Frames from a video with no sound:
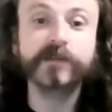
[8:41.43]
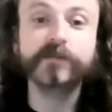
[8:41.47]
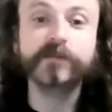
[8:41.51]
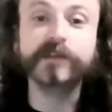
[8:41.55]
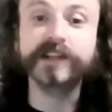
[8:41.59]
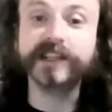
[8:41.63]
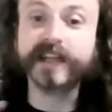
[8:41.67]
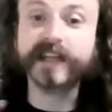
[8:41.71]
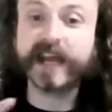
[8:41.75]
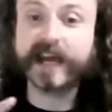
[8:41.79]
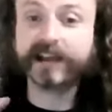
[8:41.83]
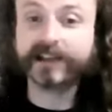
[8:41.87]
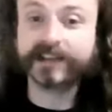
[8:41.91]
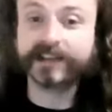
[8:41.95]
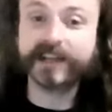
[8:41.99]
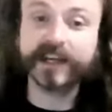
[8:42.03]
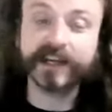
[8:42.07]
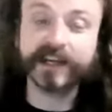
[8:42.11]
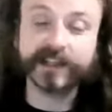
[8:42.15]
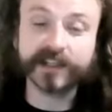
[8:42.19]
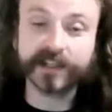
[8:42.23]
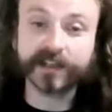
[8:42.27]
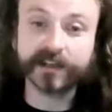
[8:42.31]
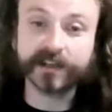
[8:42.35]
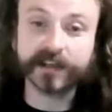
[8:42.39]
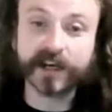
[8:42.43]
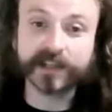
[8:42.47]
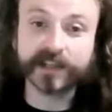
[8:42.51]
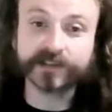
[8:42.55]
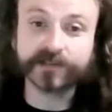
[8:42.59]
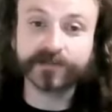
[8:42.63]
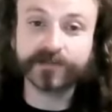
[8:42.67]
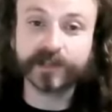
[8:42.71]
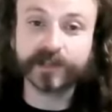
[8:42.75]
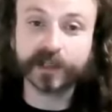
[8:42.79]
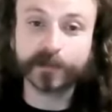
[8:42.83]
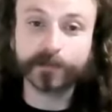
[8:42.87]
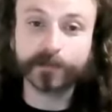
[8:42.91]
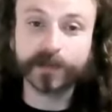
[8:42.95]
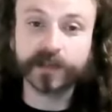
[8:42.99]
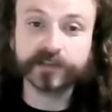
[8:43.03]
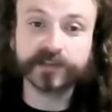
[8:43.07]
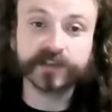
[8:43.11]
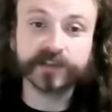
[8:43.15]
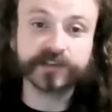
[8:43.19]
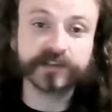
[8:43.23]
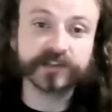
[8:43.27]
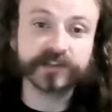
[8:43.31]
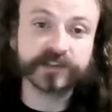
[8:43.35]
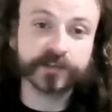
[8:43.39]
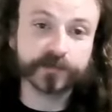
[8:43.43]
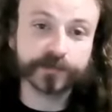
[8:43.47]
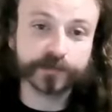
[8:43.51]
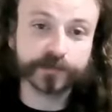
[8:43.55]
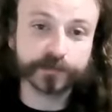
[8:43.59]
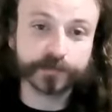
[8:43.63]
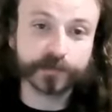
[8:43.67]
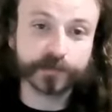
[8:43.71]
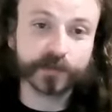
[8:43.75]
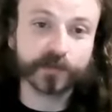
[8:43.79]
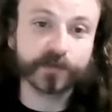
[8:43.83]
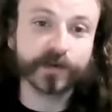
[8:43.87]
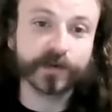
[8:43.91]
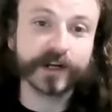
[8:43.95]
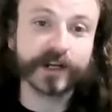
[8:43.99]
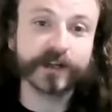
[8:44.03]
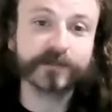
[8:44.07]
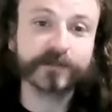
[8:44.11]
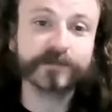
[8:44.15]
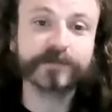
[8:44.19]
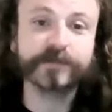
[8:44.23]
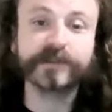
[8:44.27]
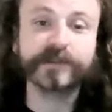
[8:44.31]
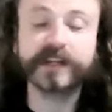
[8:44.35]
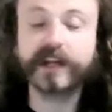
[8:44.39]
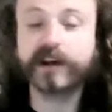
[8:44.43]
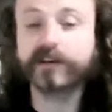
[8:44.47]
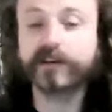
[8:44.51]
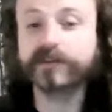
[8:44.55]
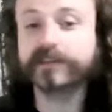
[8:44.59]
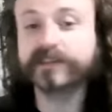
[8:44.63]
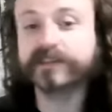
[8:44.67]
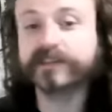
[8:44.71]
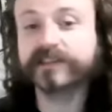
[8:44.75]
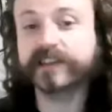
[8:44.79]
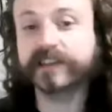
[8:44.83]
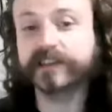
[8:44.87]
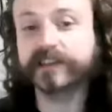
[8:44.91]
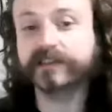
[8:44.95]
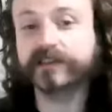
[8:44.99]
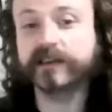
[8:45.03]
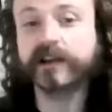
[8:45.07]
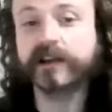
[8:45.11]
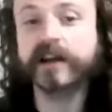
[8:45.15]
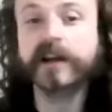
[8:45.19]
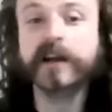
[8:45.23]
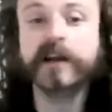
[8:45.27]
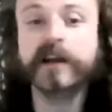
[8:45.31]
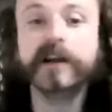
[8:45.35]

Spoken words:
reallocating a lot of their budget to social programs, but now it looks like they're